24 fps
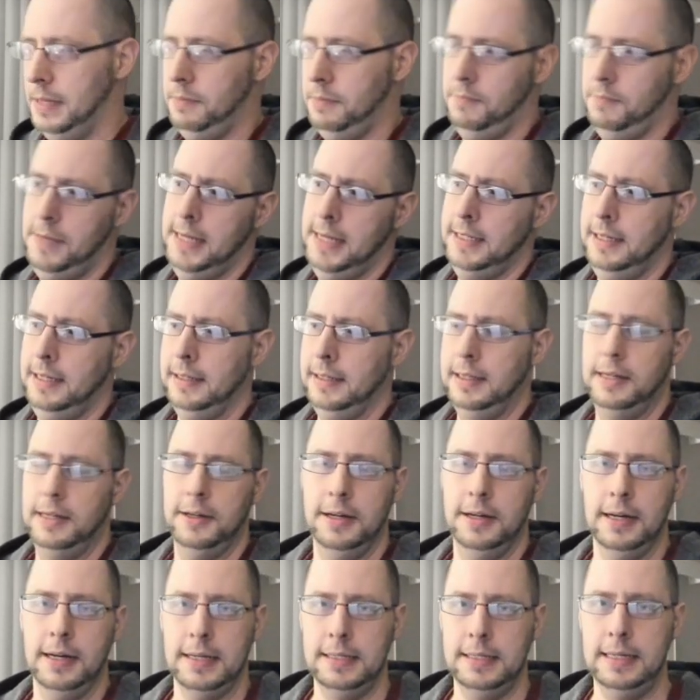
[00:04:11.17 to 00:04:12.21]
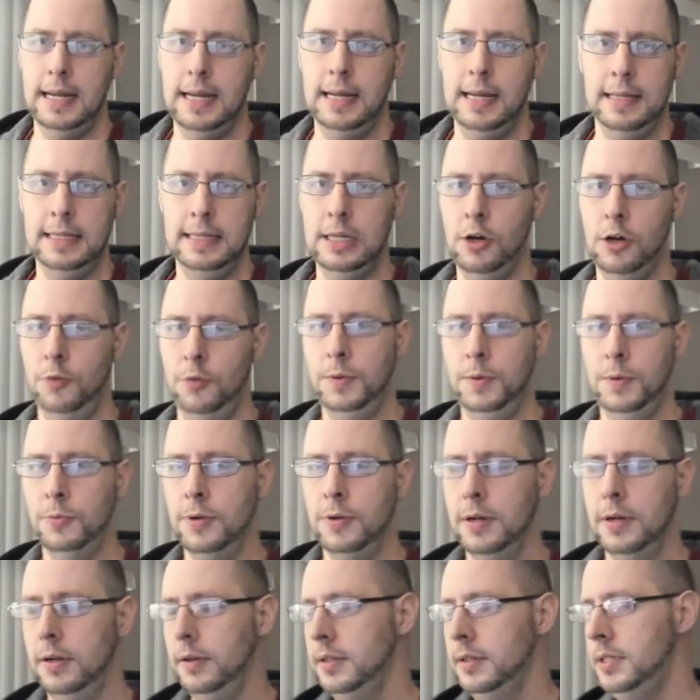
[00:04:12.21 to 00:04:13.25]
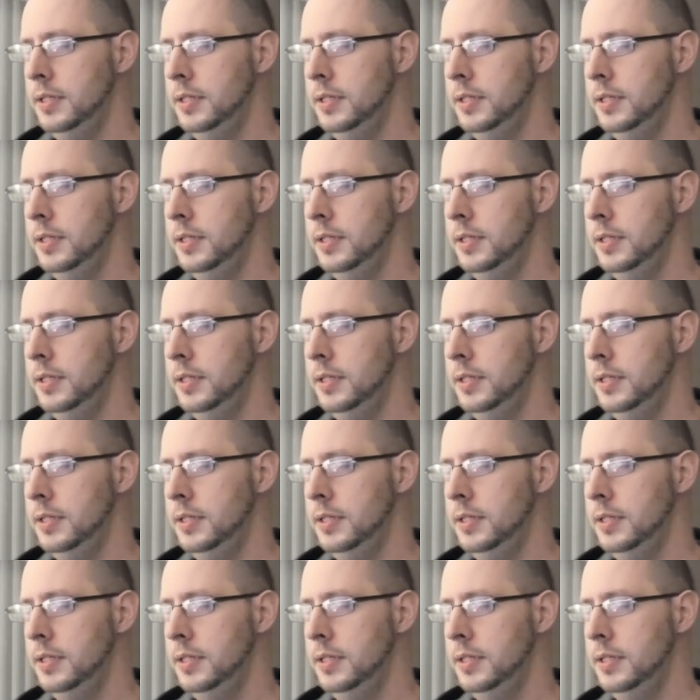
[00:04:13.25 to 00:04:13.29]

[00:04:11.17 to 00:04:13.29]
basically are going to stay in the open world.